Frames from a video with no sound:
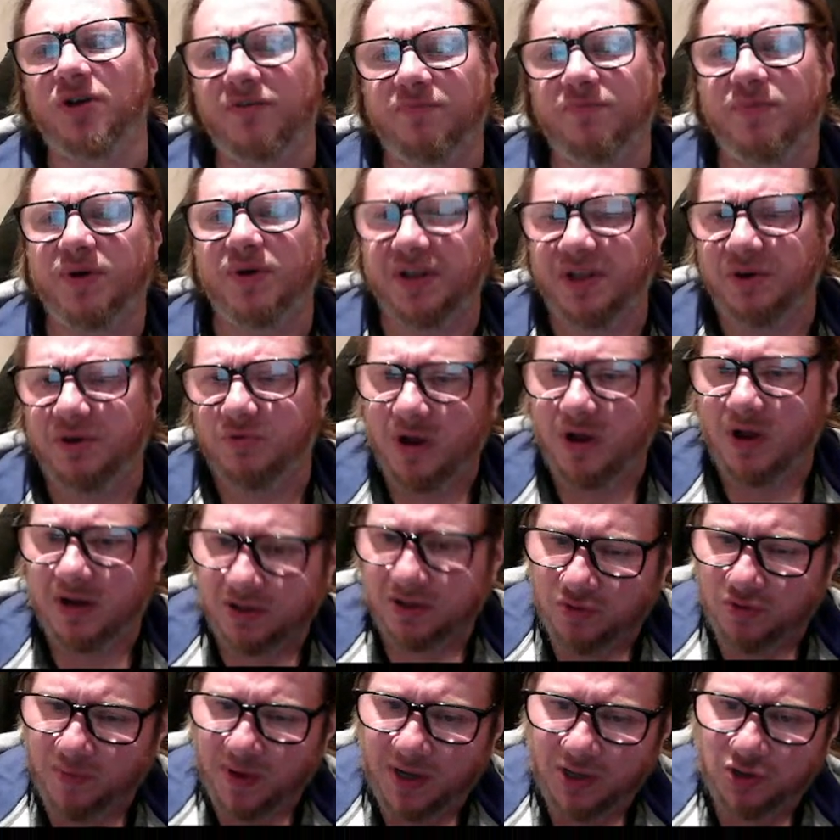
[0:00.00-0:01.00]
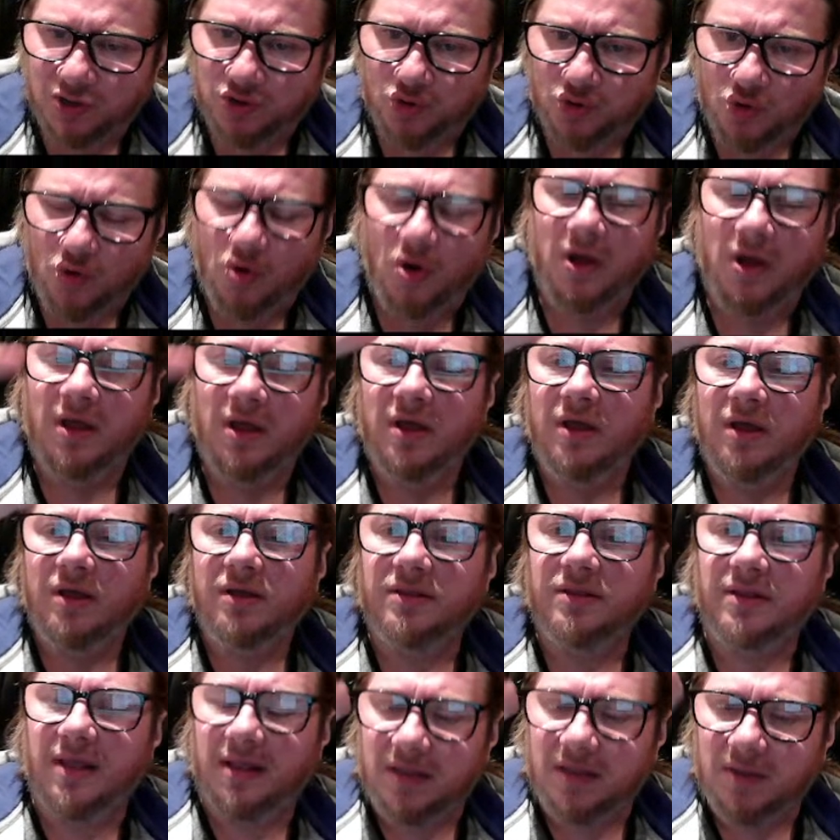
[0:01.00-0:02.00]
but he wanted to make sure
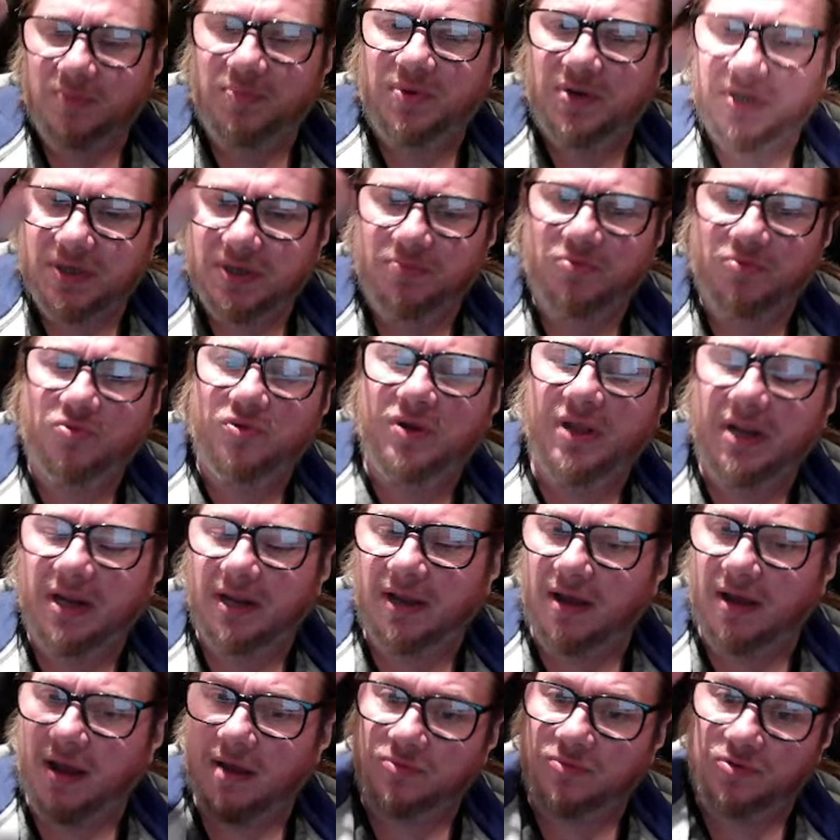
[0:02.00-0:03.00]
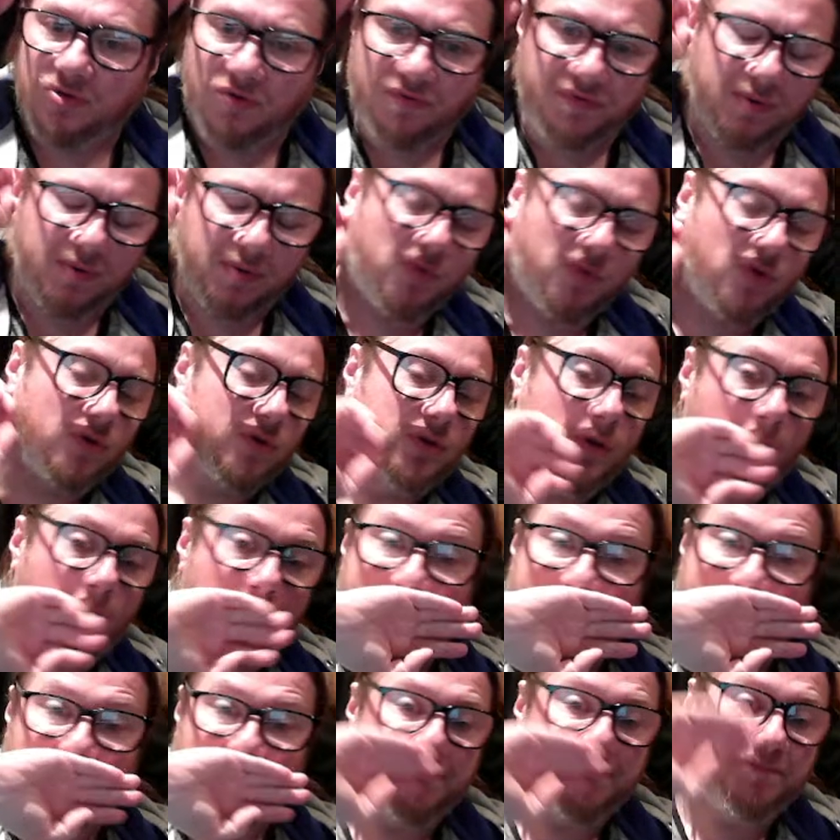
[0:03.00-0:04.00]
that the bishop really comes off the board.
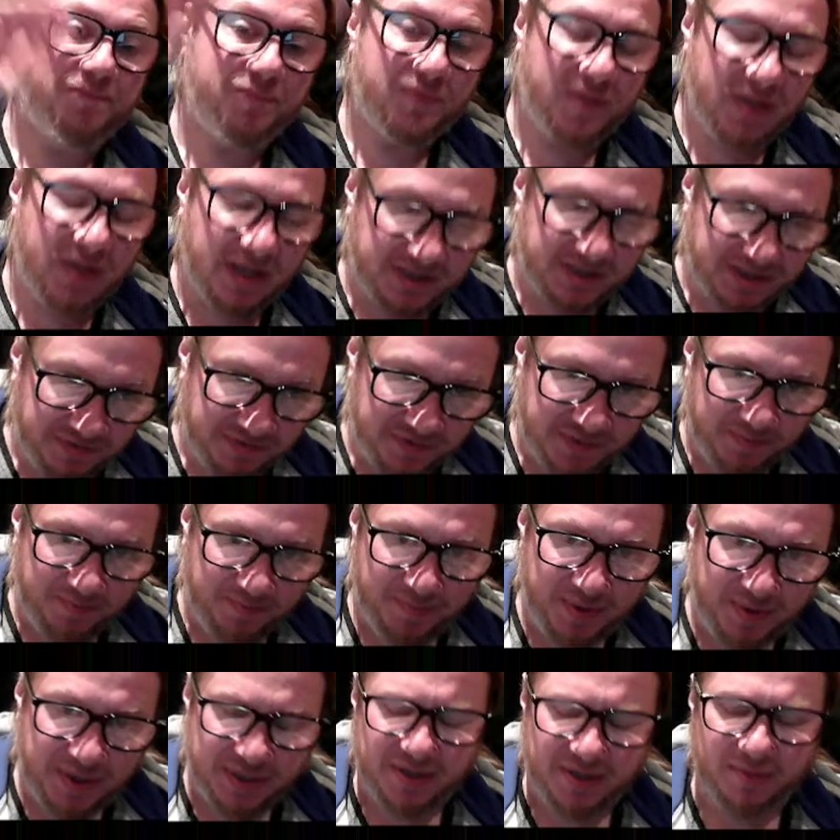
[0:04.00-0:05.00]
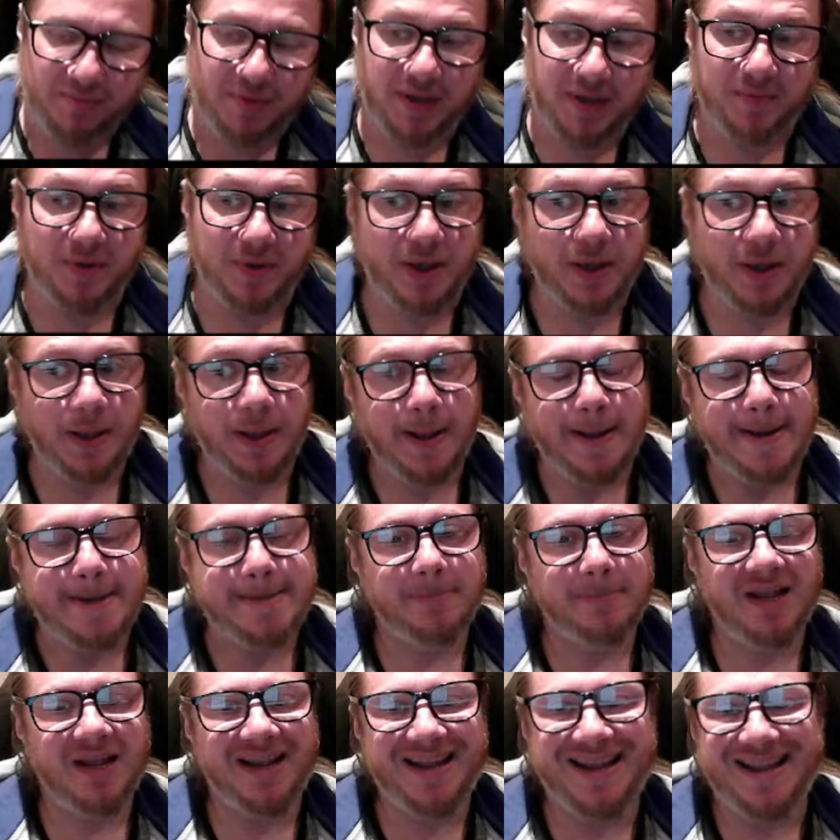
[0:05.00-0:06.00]
Okay, that's even better maybe.
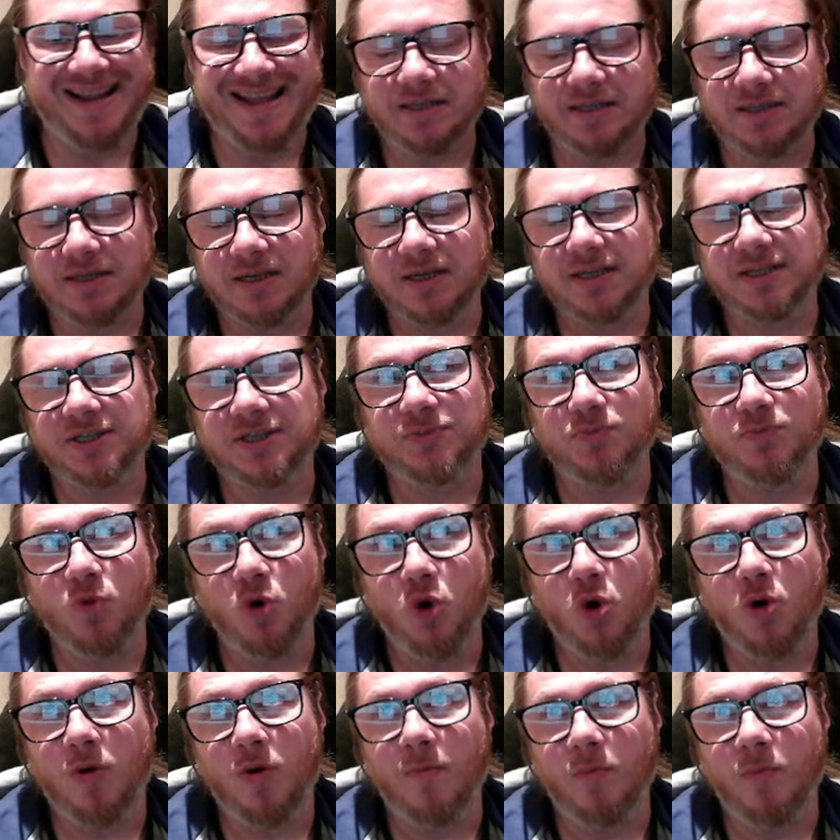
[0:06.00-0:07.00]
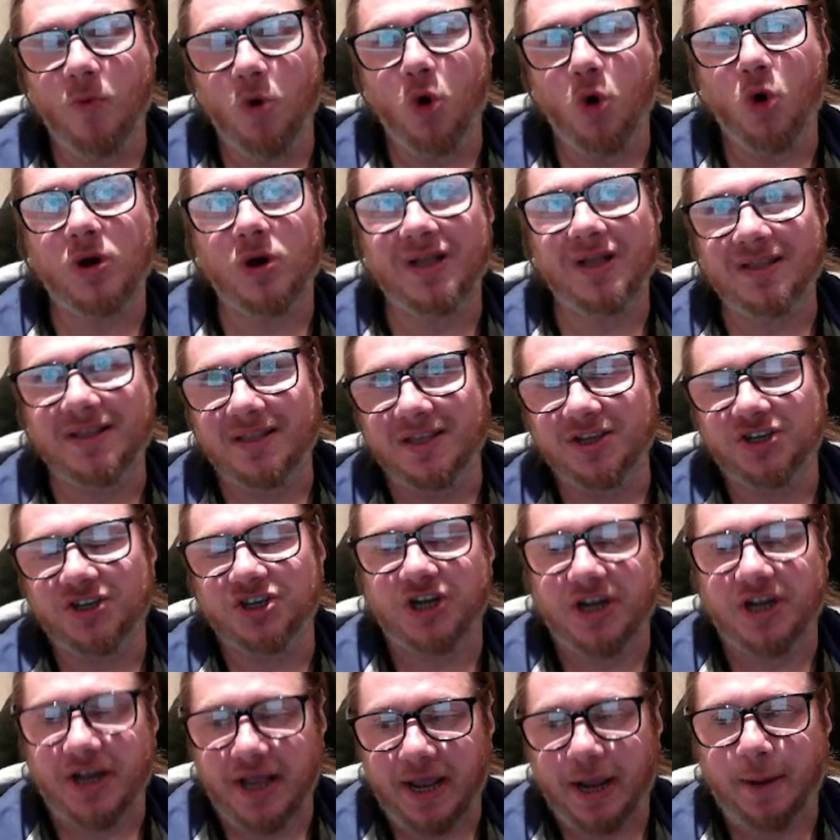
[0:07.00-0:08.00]
Less, it's more more
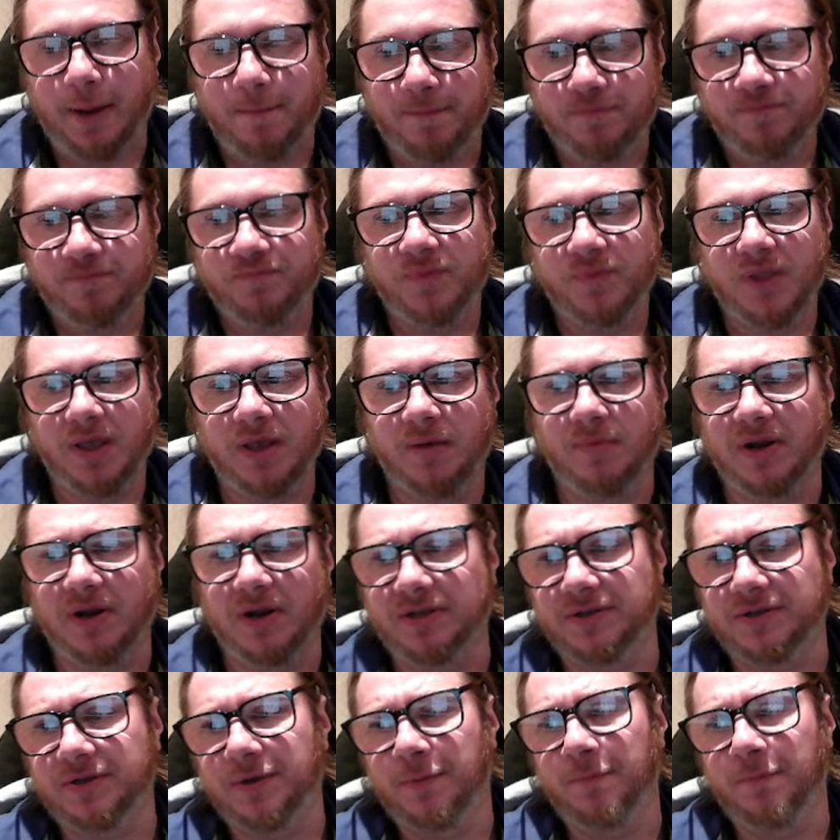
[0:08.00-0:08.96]
conditioning, MLS.